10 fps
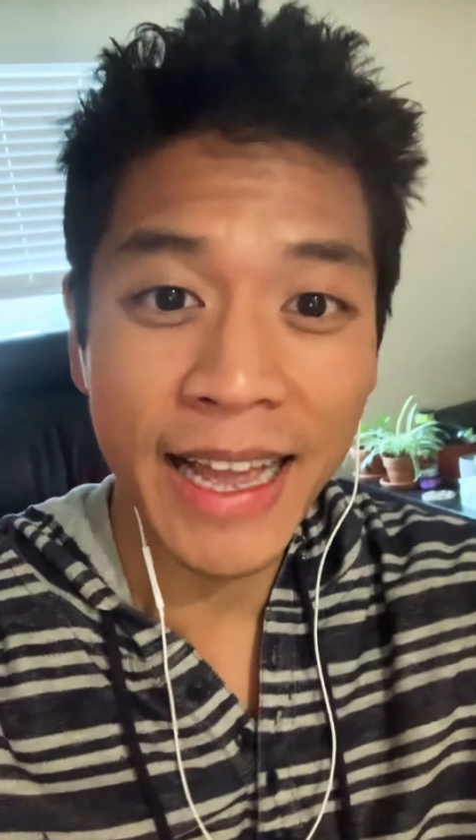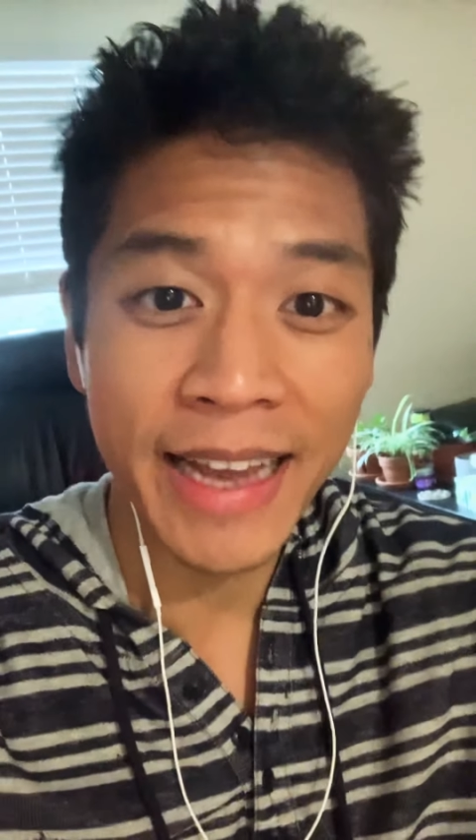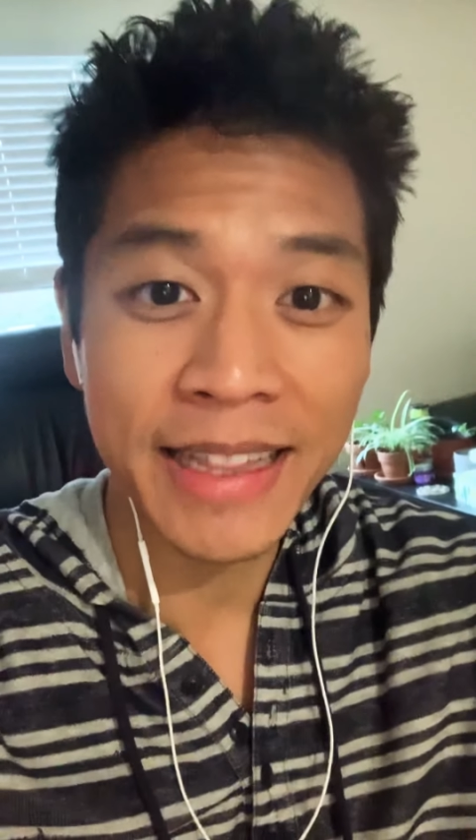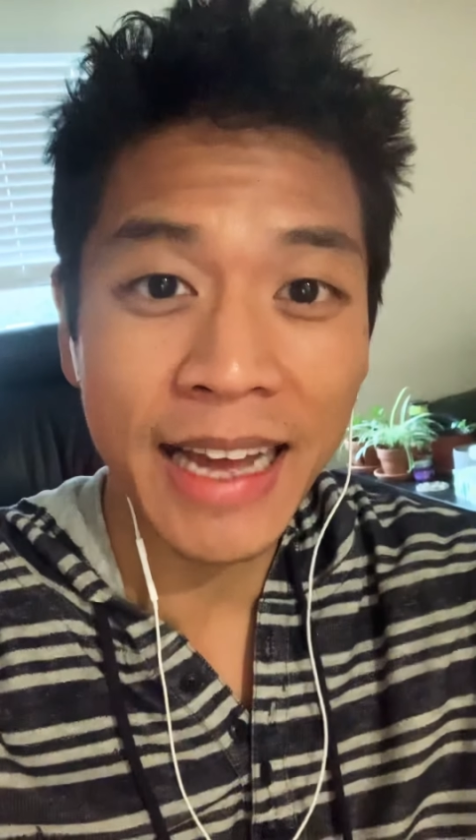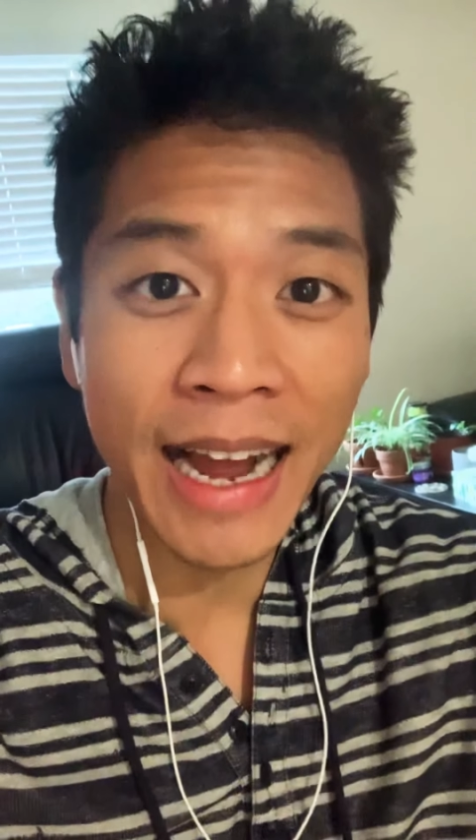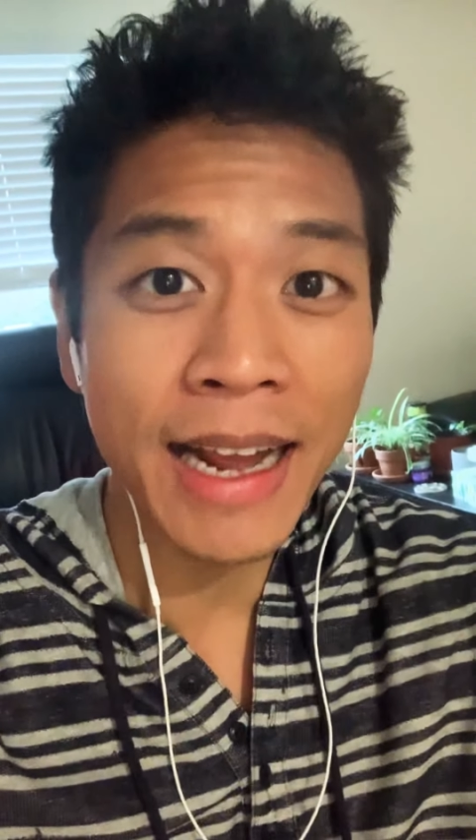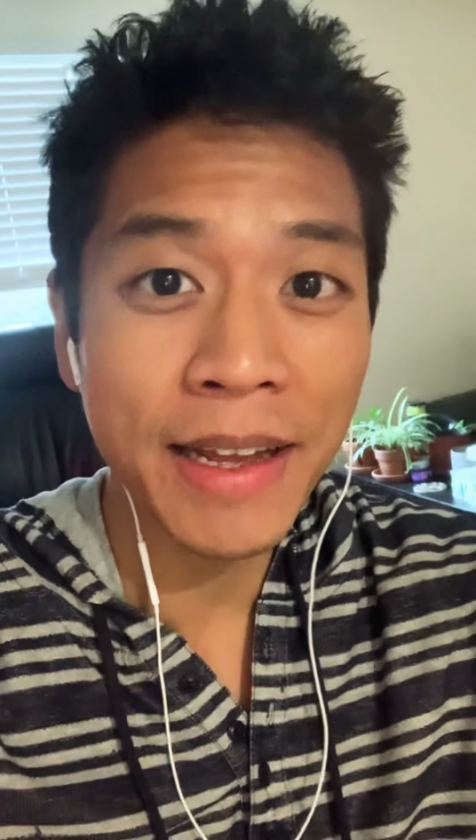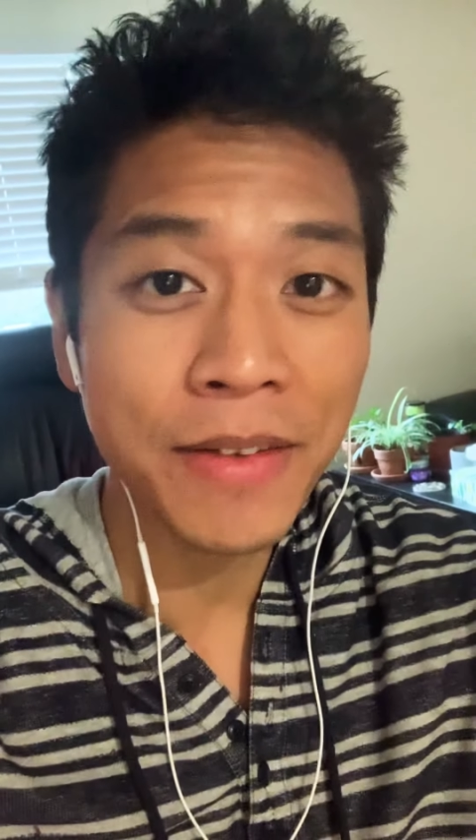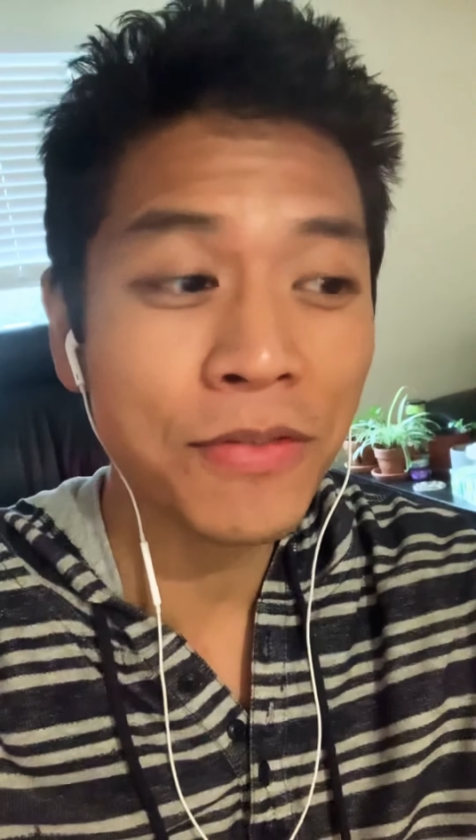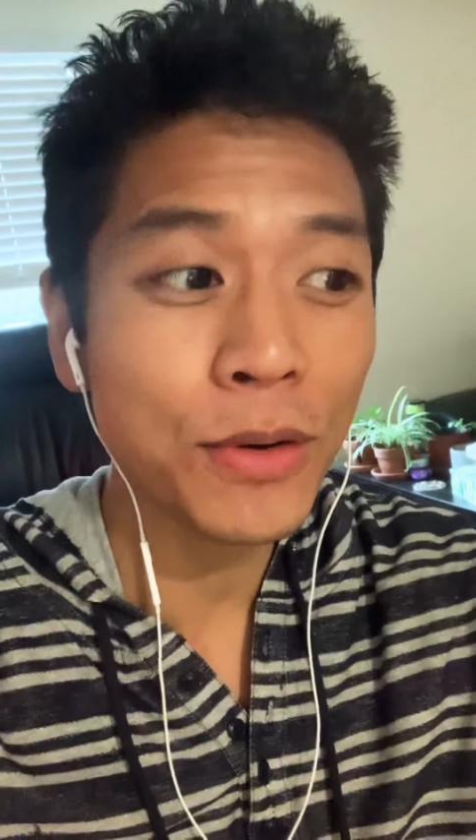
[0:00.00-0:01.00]
and
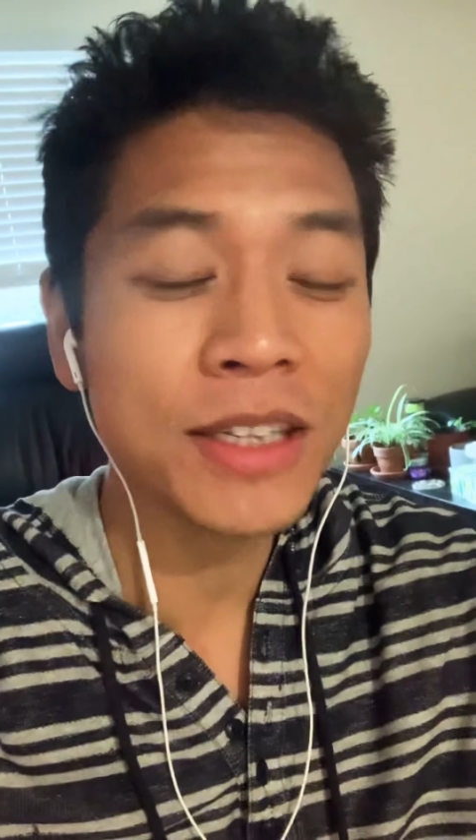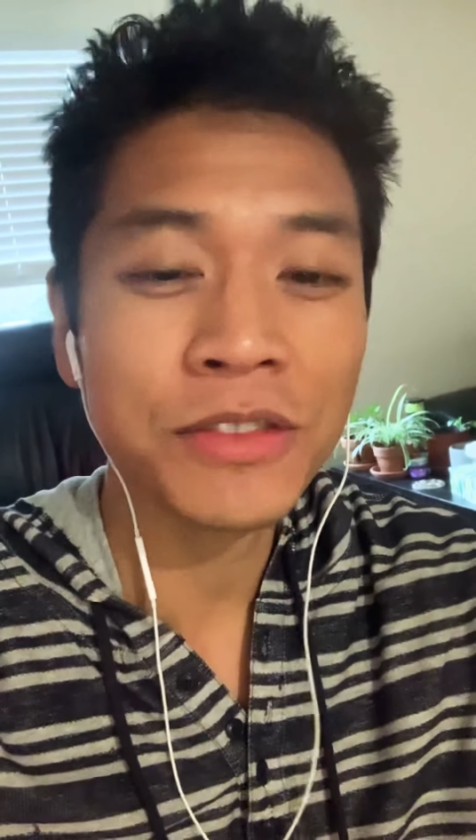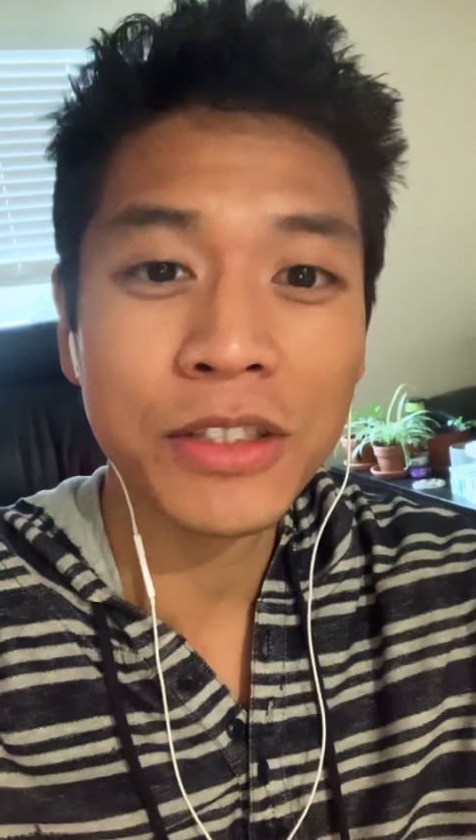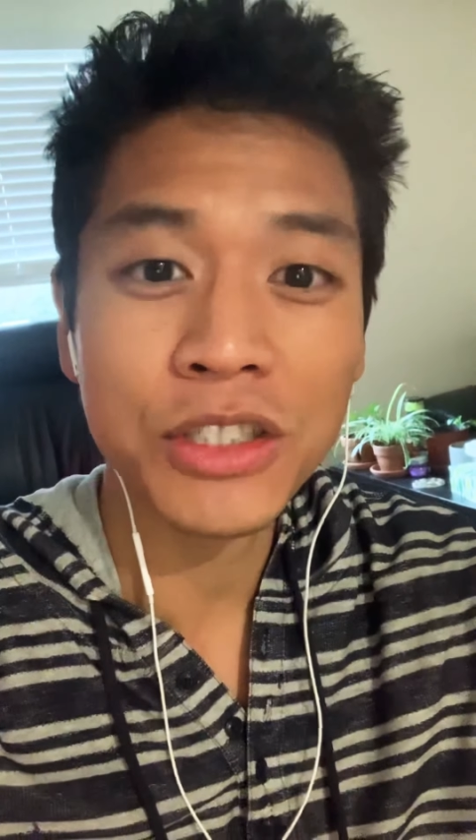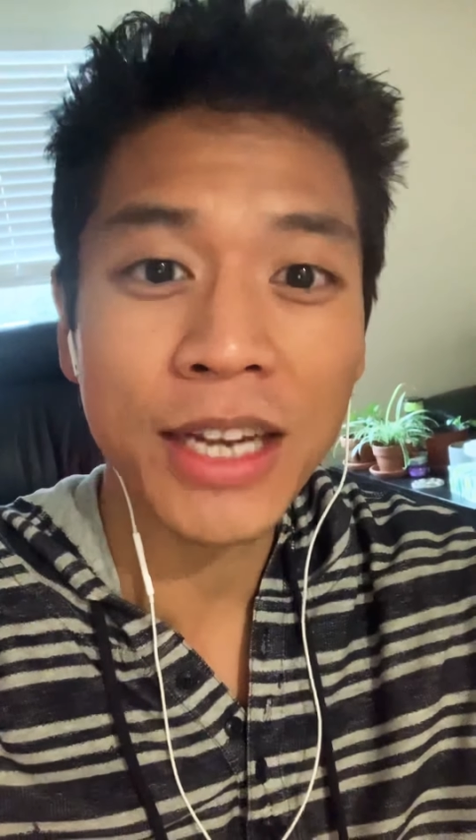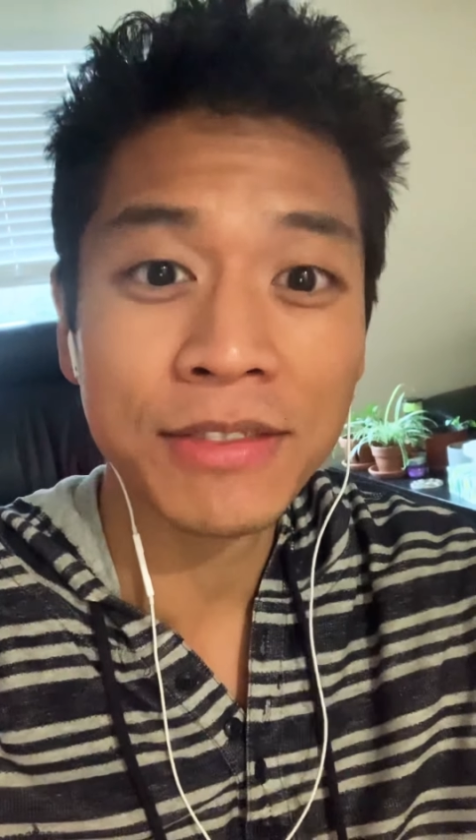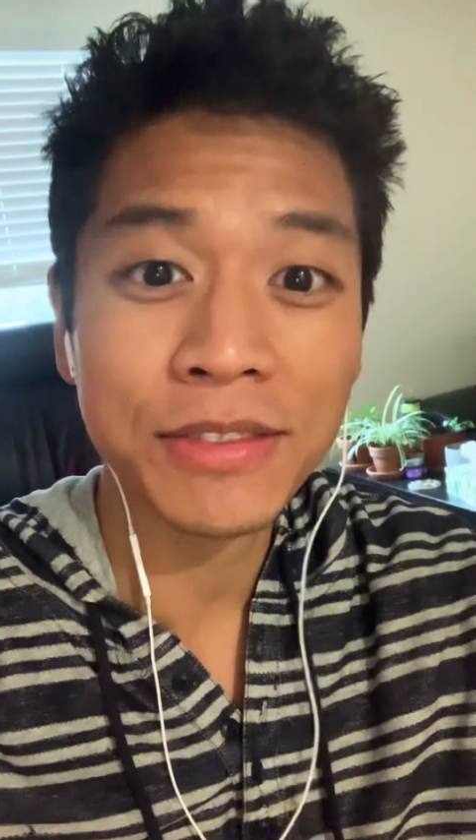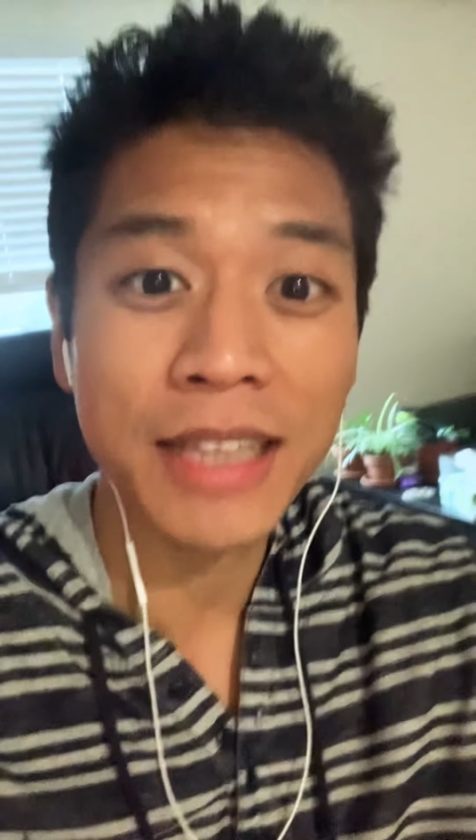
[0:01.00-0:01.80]
I fully suggest